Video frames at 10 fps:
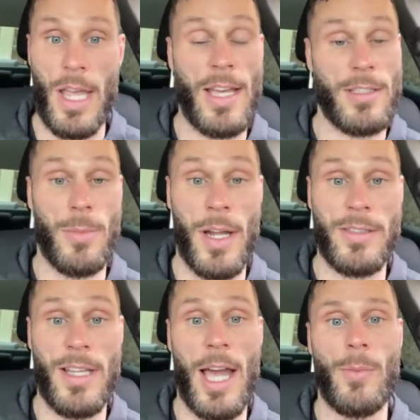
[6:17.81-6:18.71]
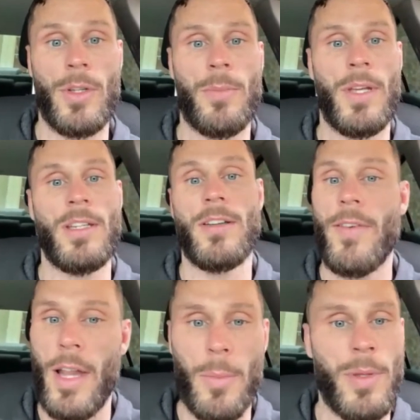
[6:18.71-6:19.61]
X amount of time with me
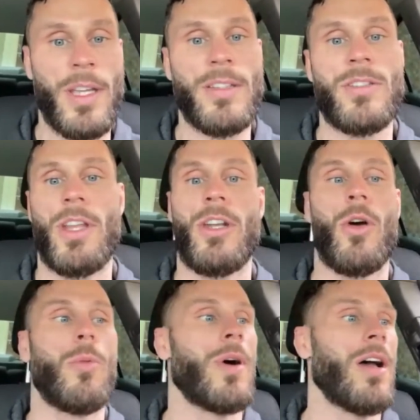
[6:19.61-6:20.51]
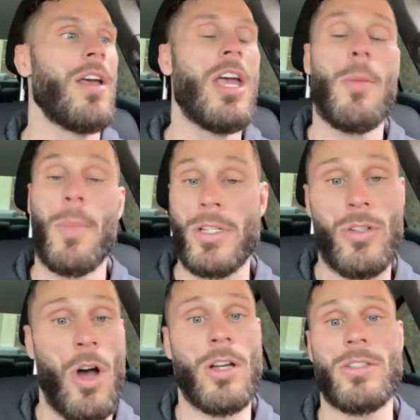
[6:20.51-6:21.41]
developing, so they know my
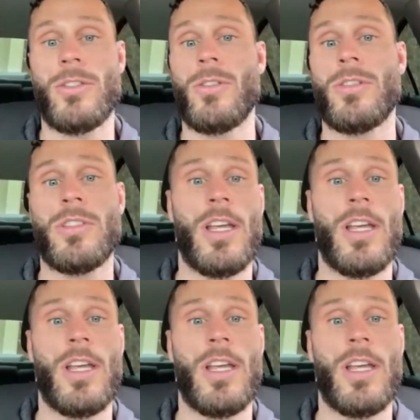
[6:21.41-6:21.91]
strong suits.